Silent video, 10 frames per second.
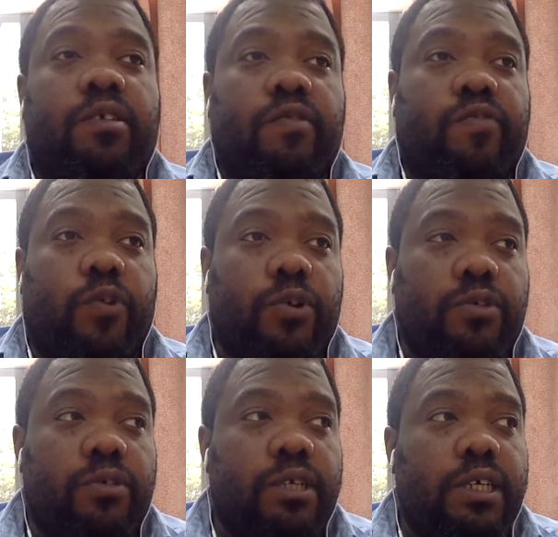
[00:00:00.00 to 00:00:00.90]

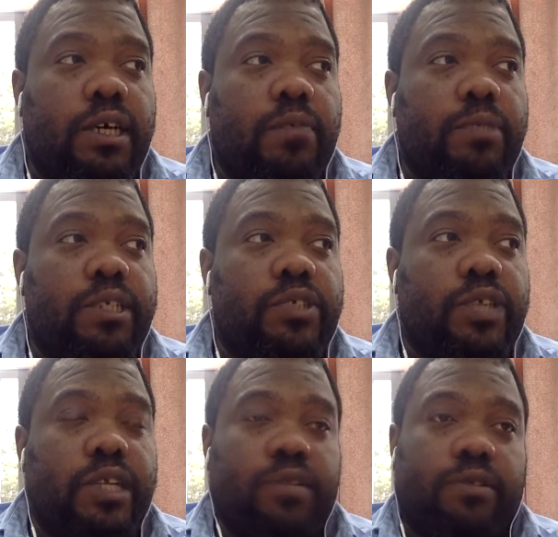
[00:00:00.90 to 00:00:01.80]
fertile means
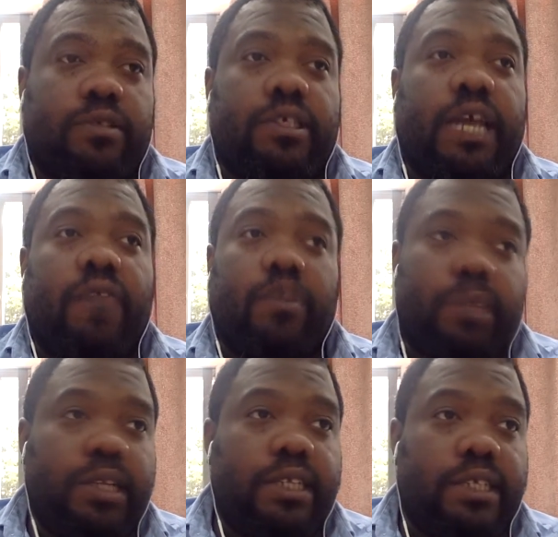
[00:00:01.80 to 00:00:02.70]
that you have the
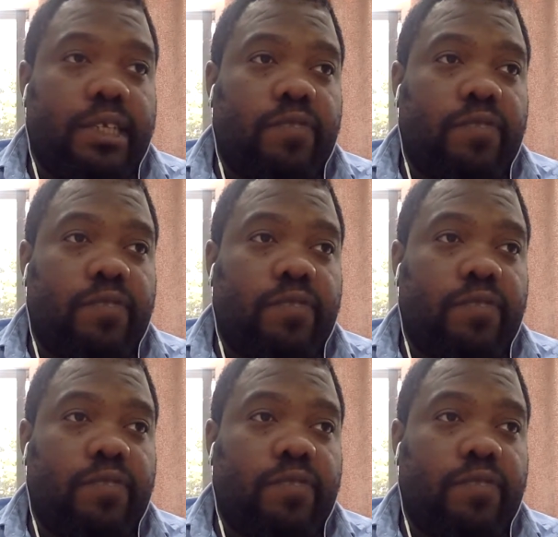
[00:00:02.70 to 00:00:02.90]
ability to give